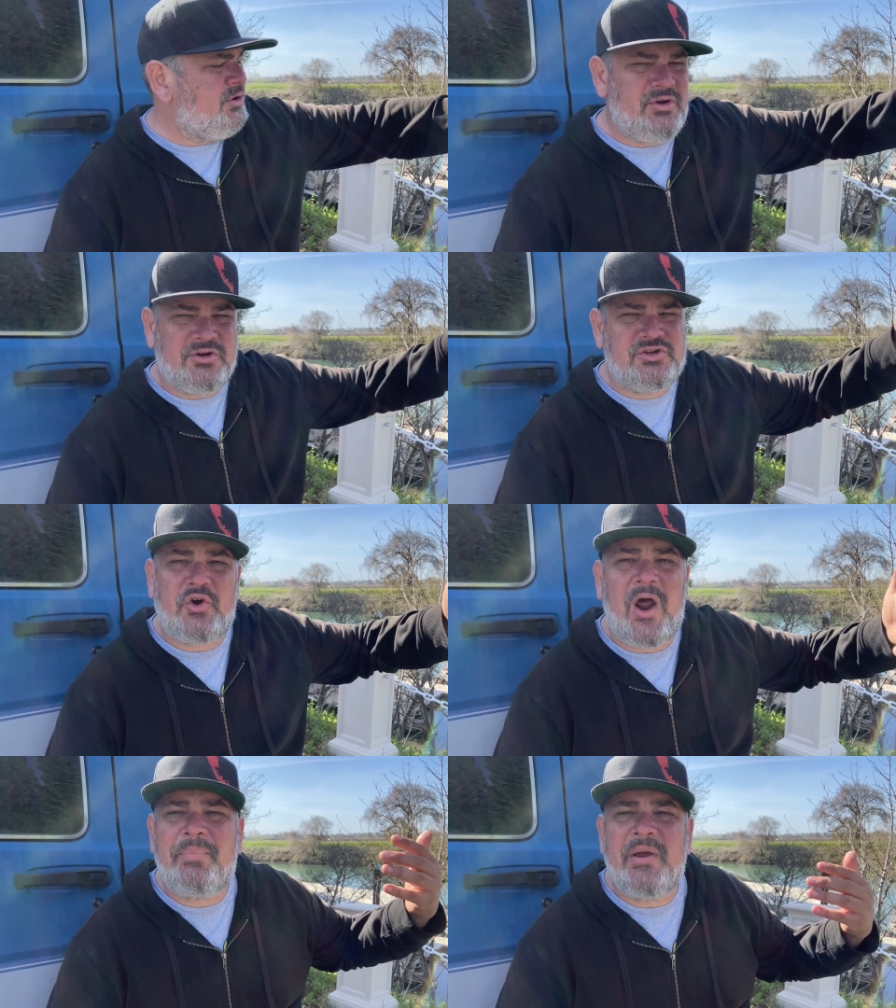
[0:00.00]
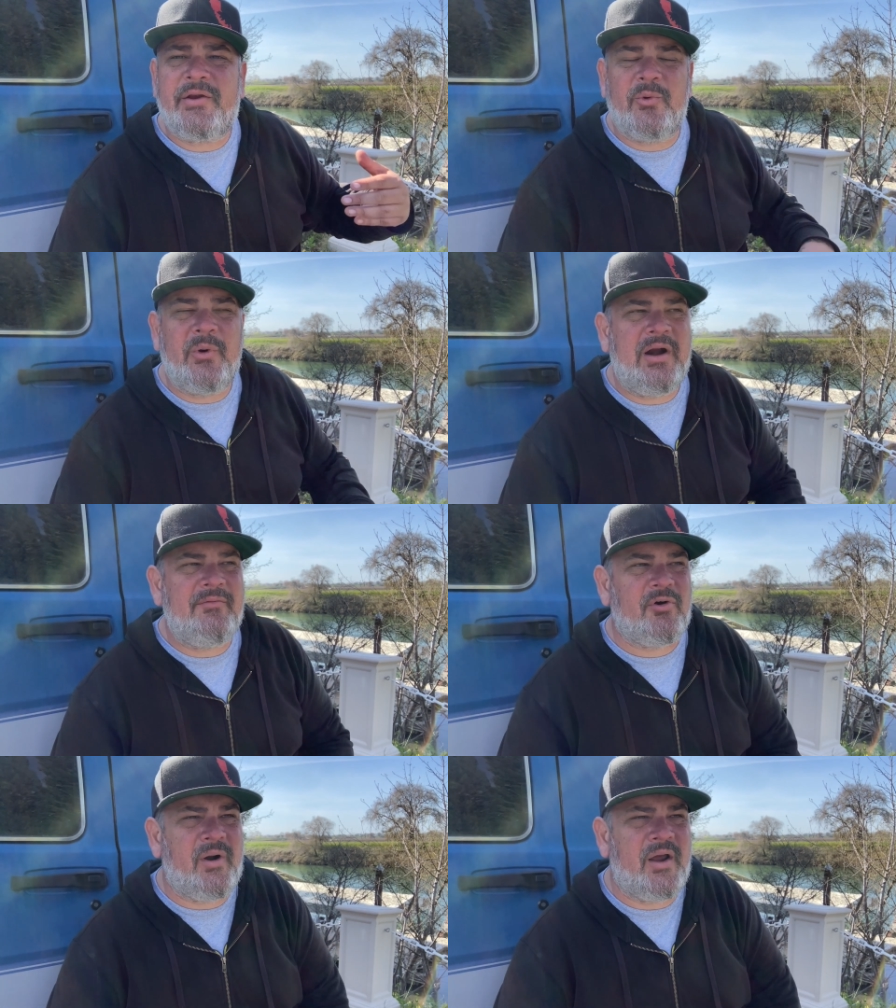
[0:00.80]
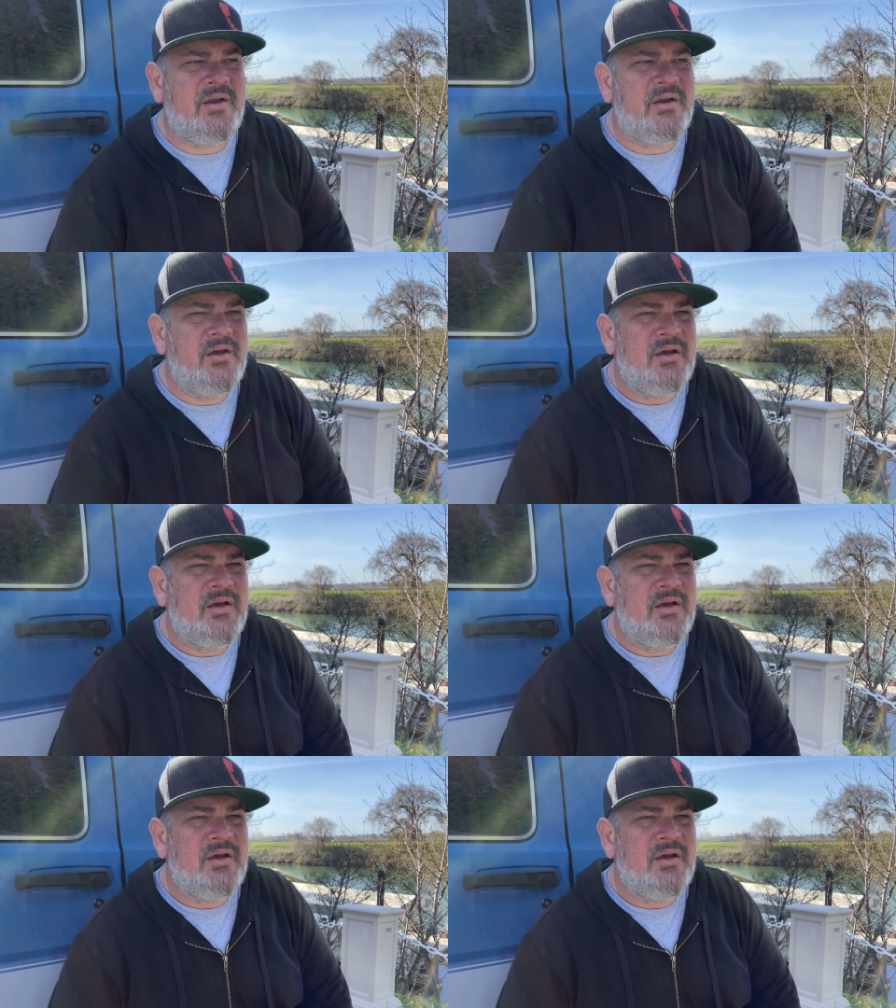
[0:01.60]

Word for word: You can just drop anchor wherever, right?